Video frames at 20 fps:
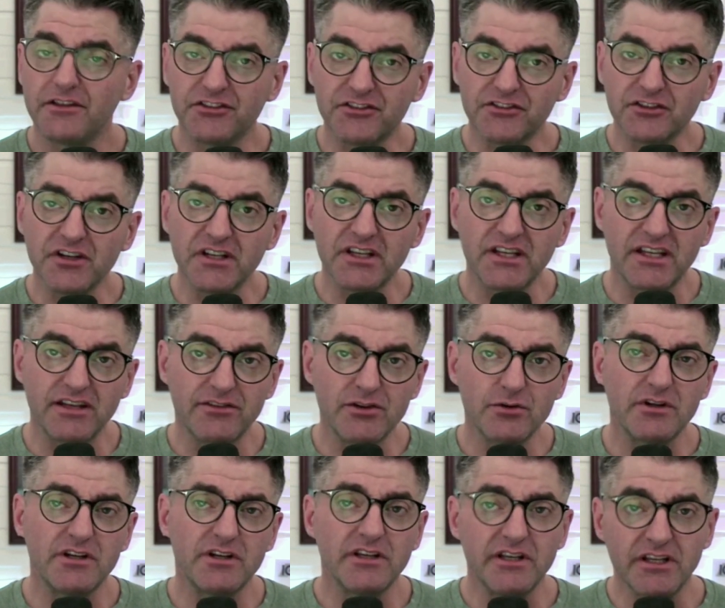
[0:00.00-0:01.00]
This is going to give
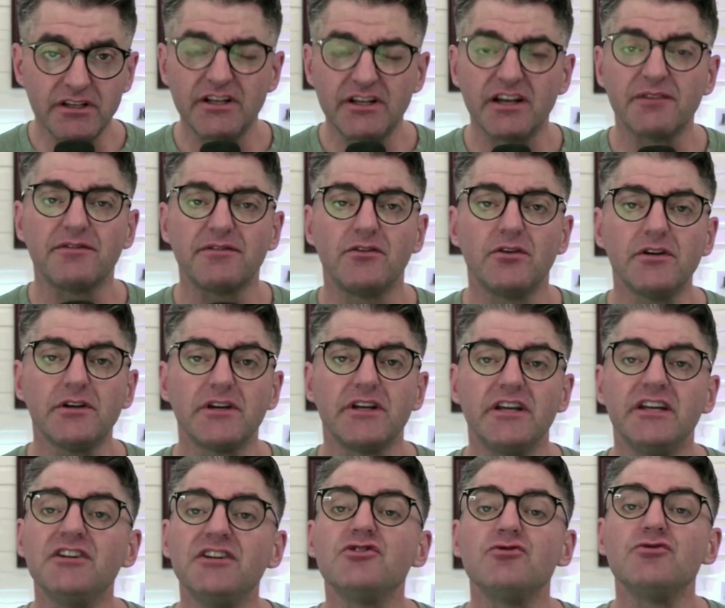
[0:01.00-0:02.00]
you an in-depth look
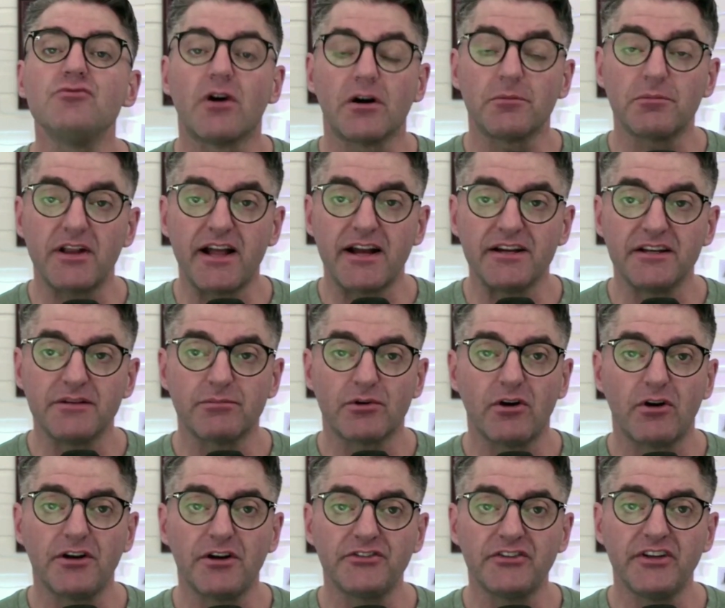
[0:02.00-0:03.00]
into our planning
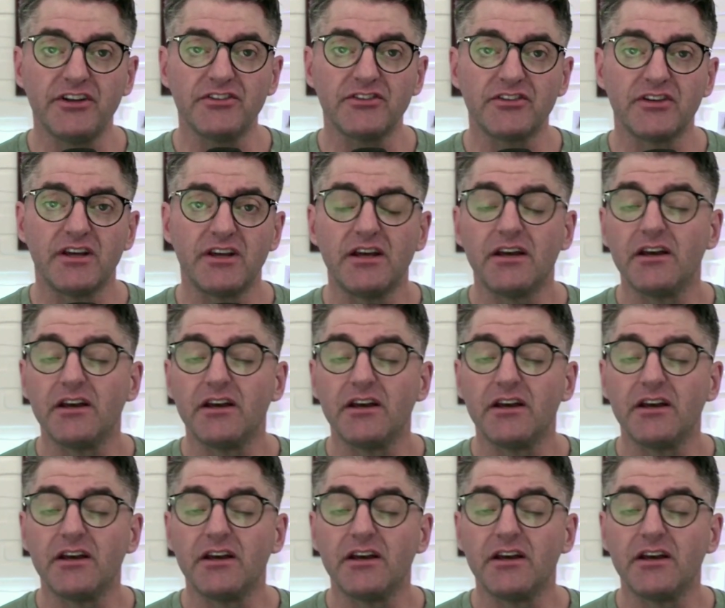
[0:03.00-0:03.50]
process.